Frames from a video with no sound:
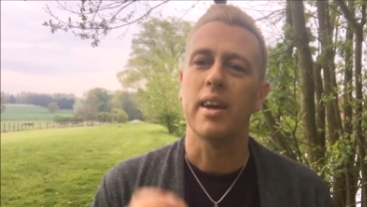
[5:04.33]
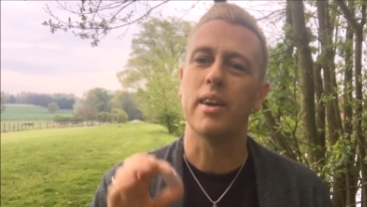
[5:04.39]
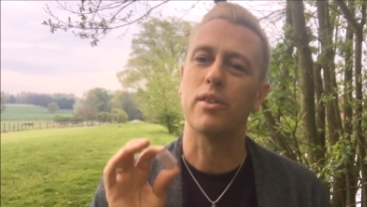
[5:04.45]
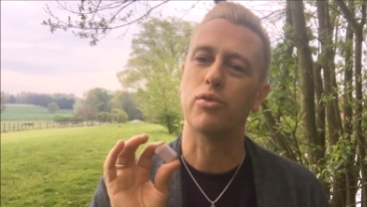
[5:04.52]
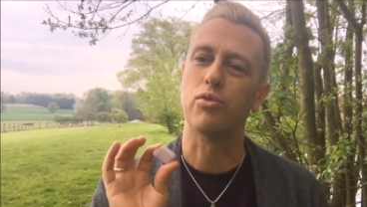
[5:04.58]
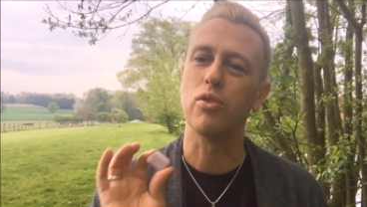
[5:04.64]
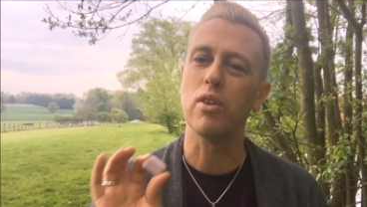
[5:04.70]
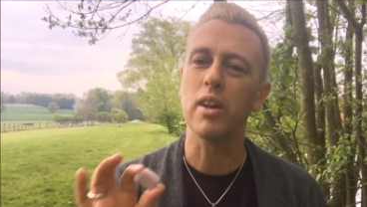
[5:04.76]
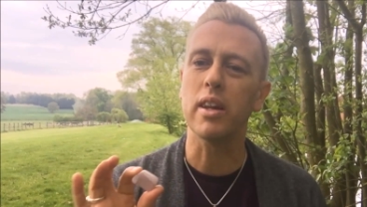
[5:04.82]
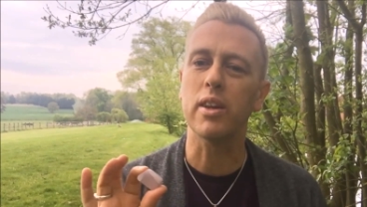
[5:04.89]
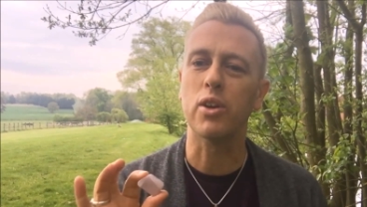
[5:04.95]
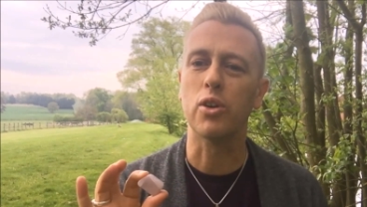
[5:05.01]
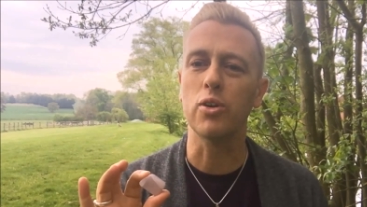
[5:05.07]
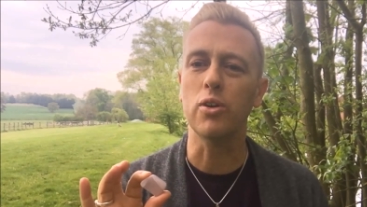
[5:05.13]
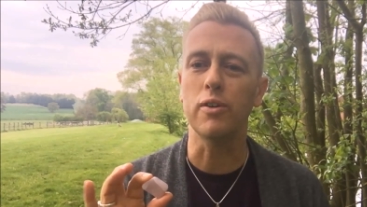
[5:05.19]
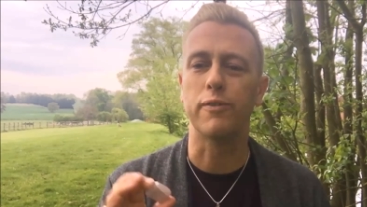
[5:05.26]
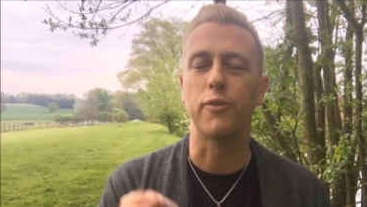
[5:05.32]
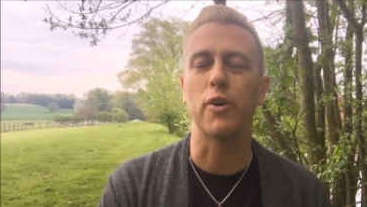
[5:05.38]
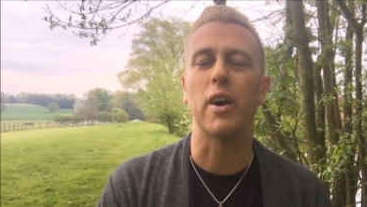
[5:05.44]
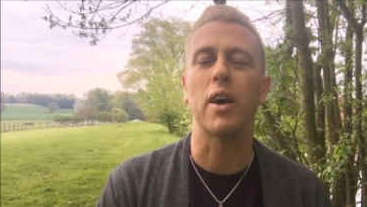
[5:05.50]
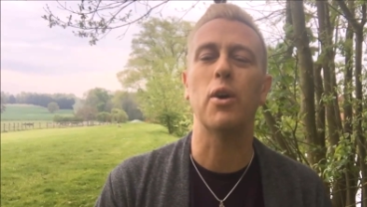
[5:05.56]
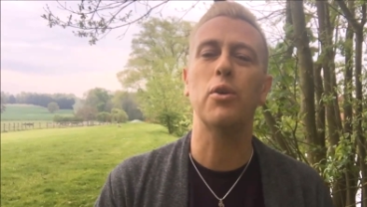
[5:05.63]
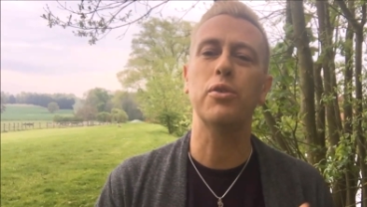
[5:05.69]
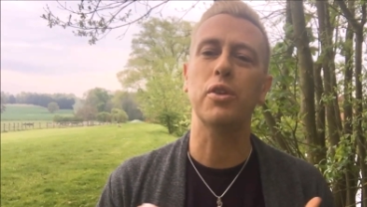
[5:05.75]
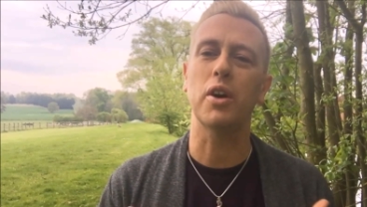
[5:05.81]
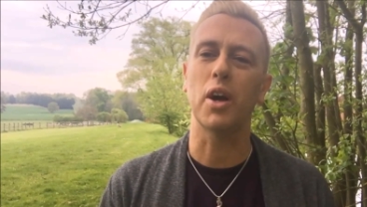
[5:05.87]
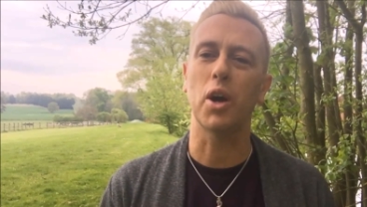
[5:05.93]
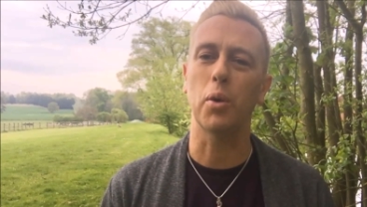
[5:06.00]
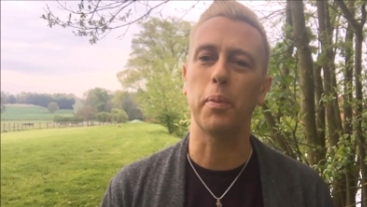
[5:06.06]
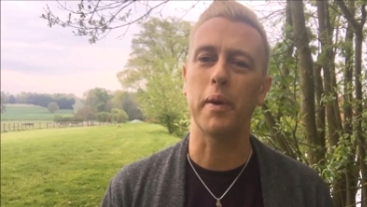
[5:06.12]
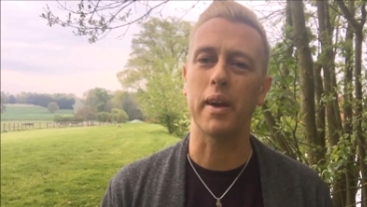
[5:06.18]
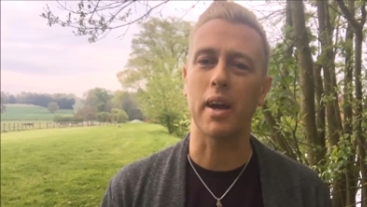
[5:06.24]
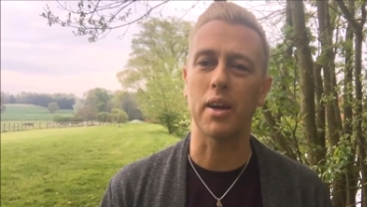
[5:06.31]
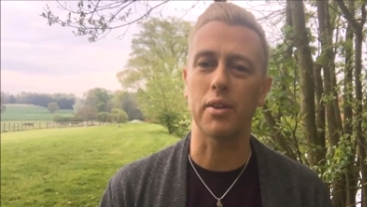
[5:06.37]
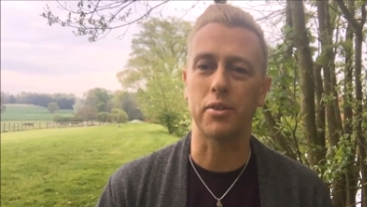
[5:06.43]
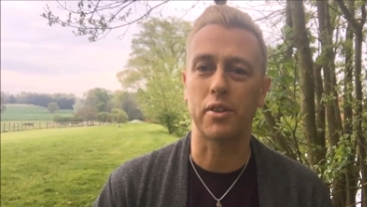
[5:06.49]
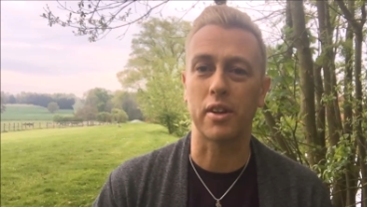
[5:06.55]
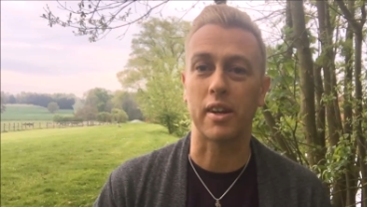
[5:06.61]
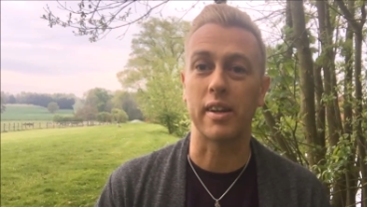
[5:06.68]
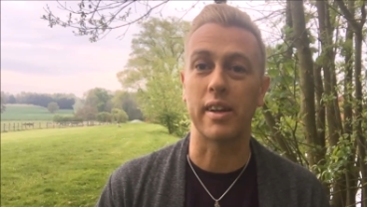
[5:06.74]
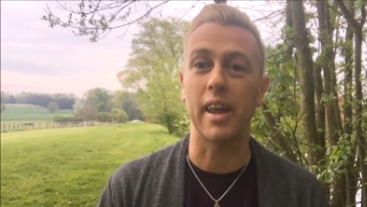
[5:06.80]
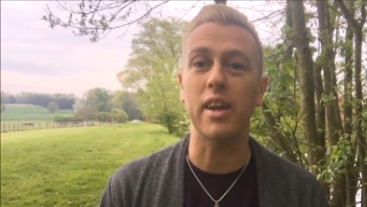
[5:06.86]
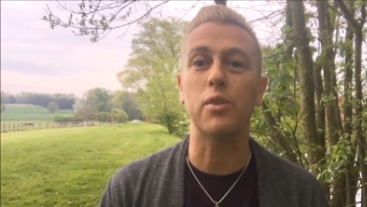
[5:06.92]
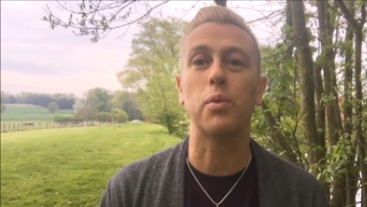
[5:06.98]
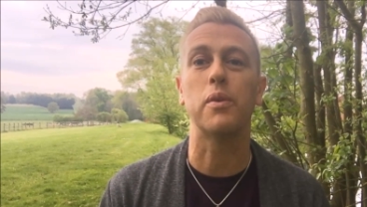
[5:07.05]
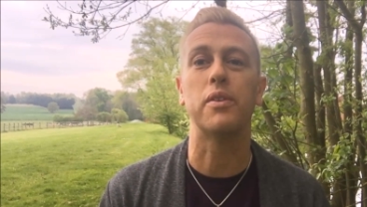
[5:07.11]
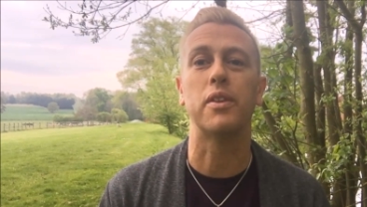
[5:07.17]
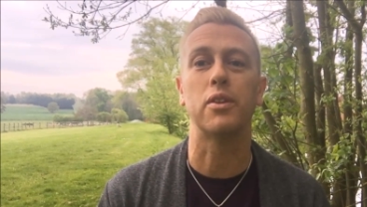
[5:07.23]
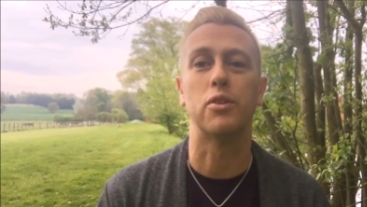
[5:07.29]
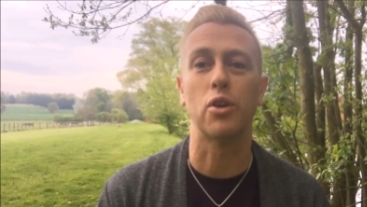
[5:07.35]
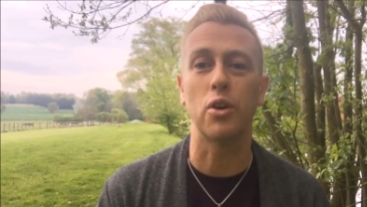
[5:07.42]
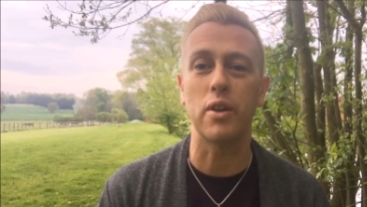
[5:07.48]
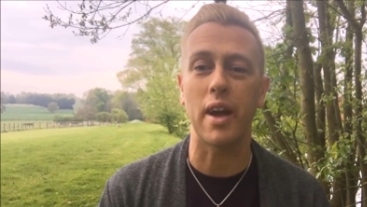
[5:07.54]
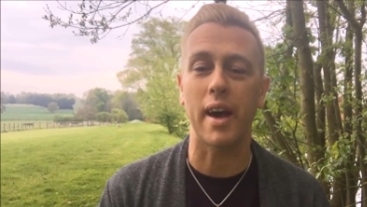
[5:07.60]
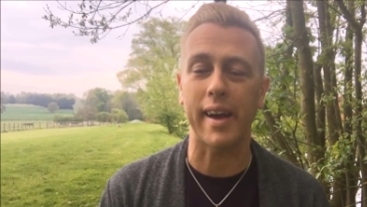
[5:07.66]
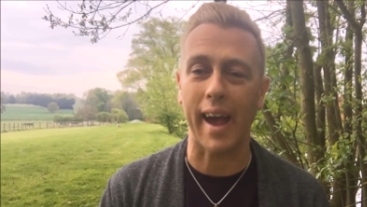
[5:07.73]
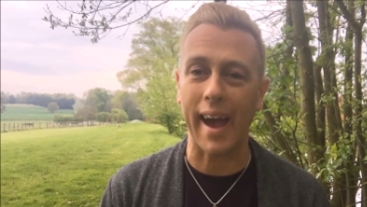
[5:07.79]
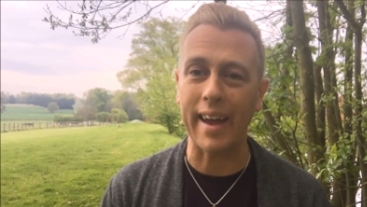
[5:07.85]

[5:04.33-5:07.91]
It's really good for also helping us to connect with the zodiac